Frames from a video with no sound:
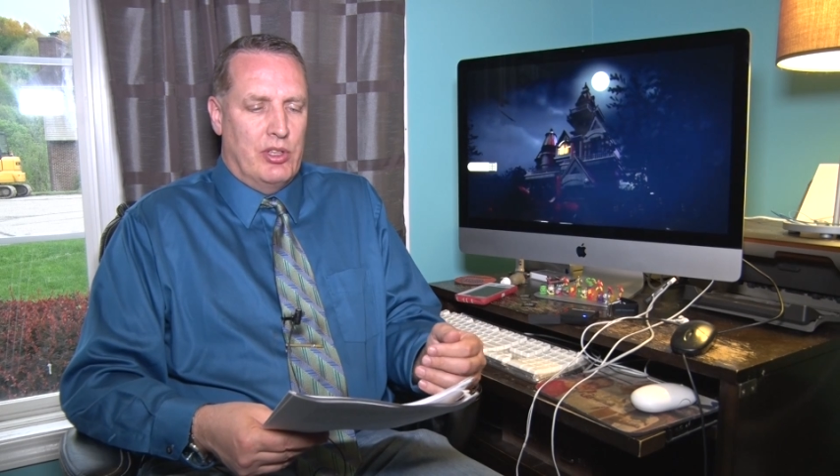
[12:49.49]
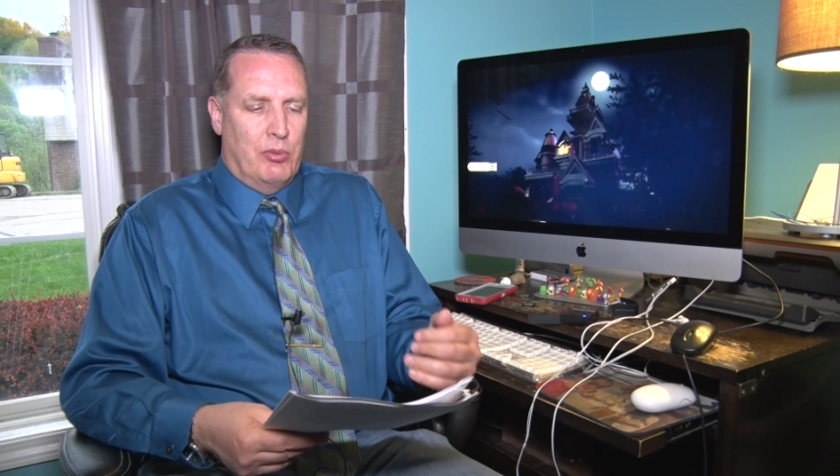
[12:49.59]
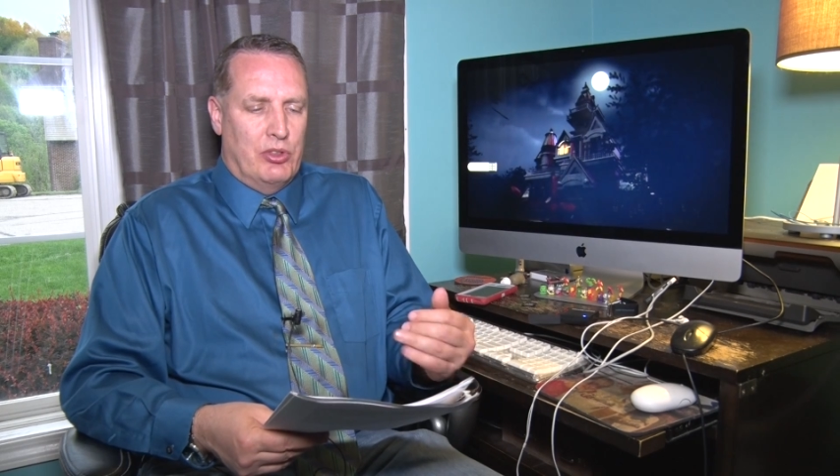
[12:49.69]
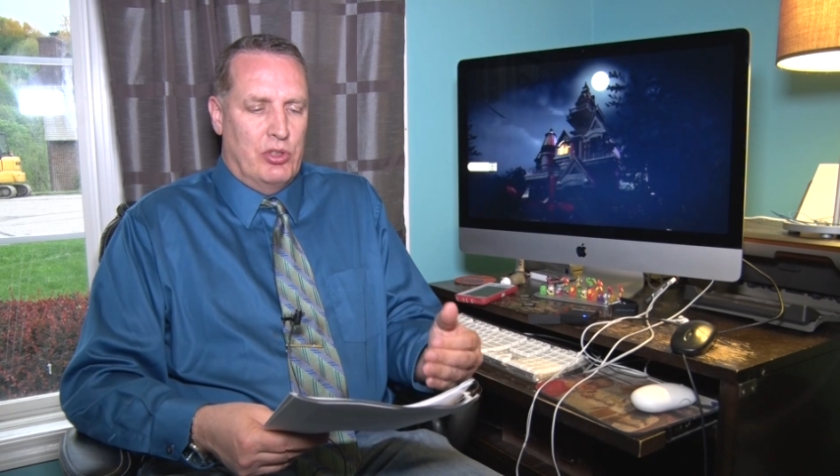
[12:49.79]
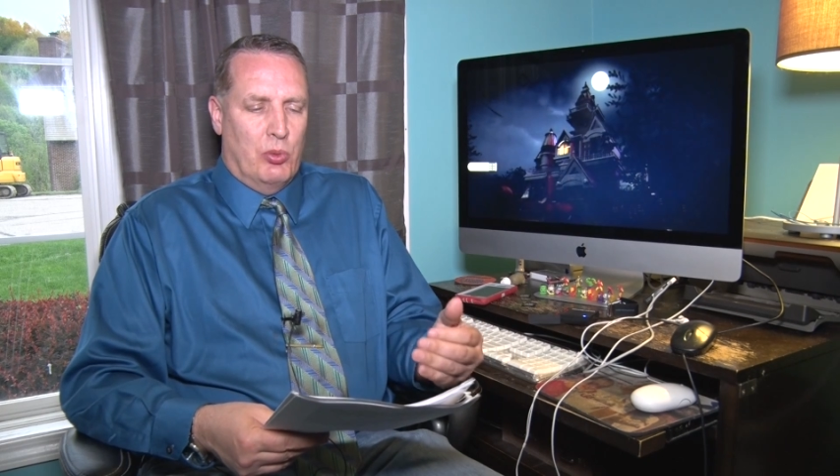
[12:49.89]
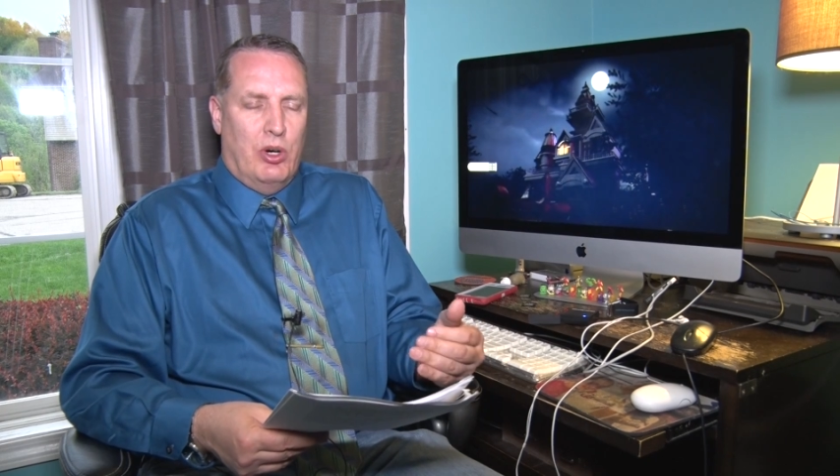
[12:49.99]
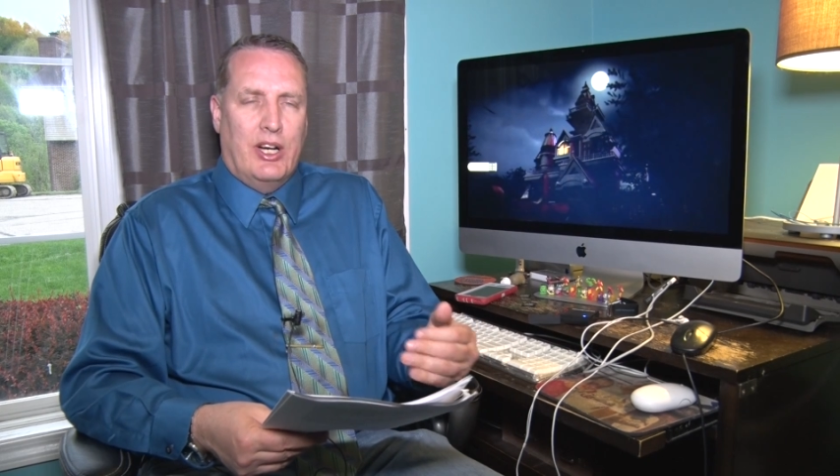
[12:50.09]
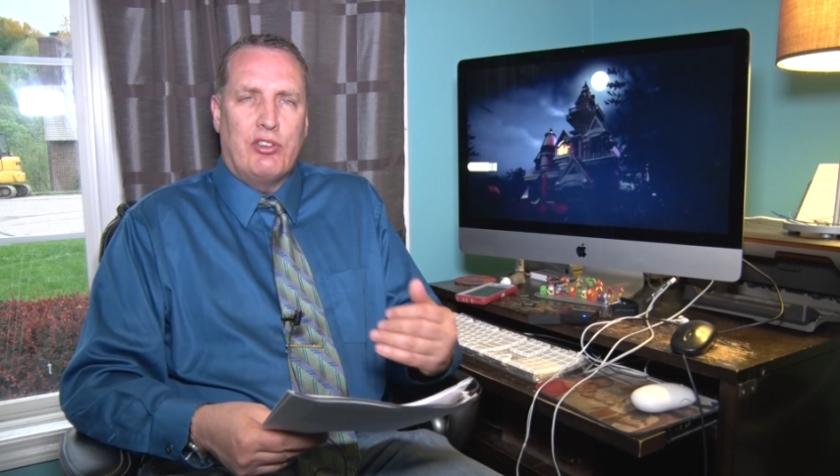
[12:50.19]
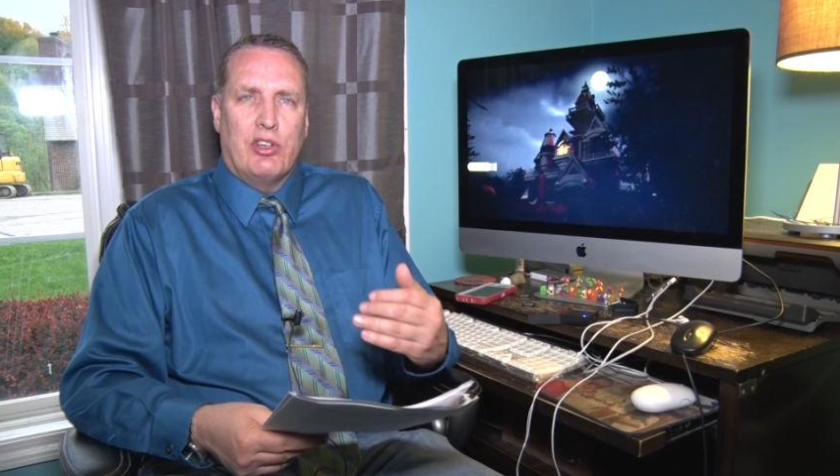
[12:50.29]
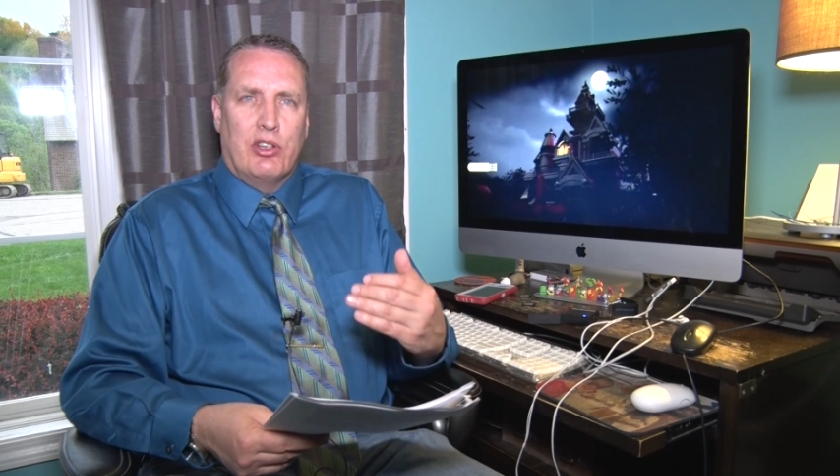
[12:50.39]
I want you to
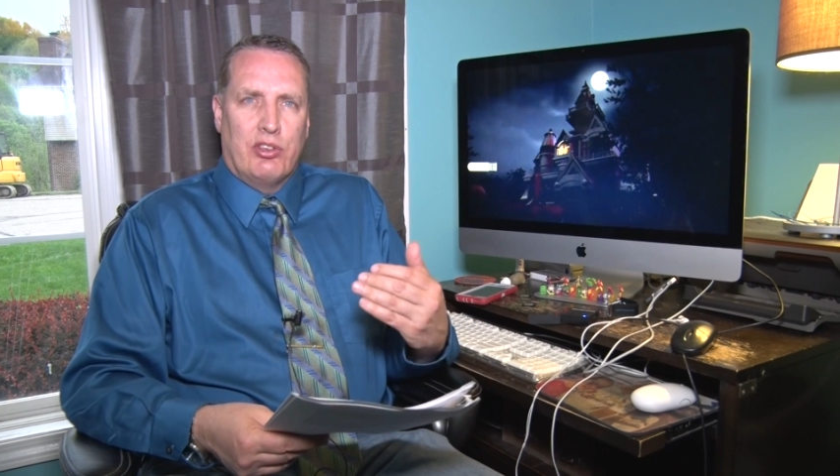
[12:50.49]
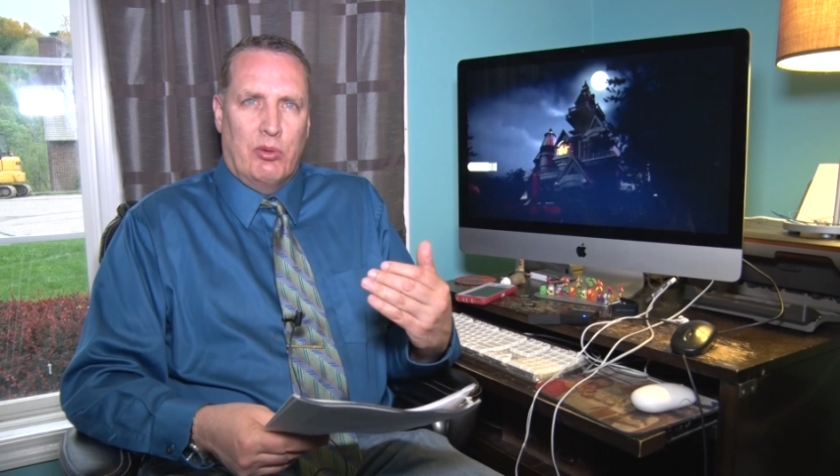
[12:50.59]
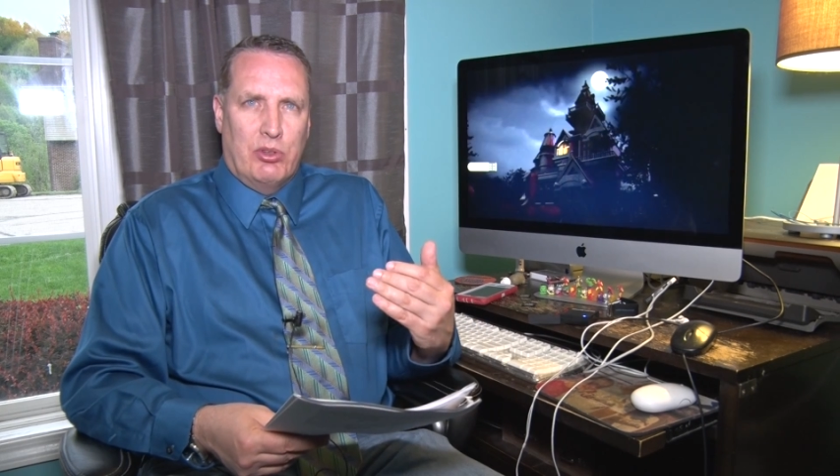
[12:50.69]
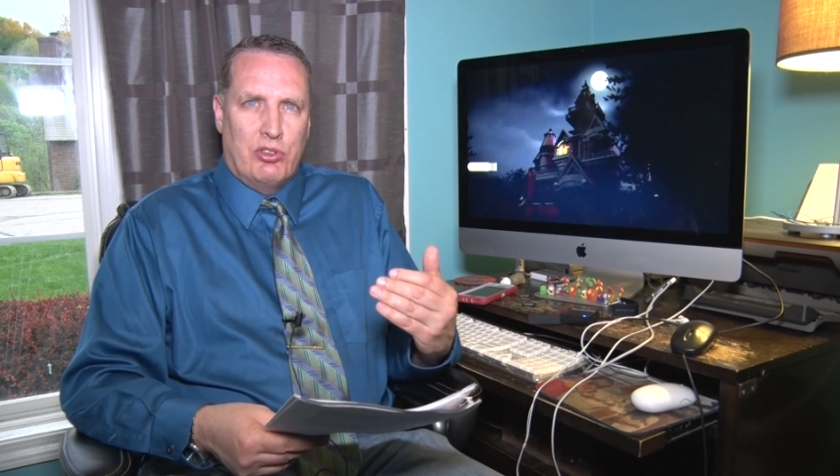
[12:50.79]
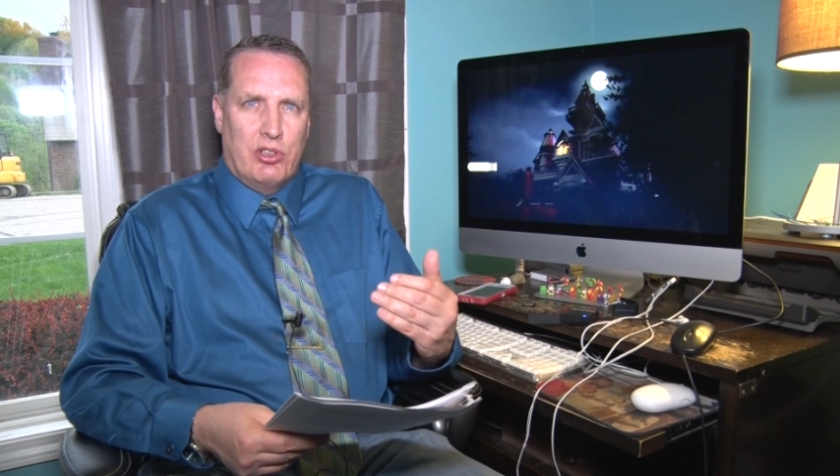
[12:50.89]
watch those, and I want you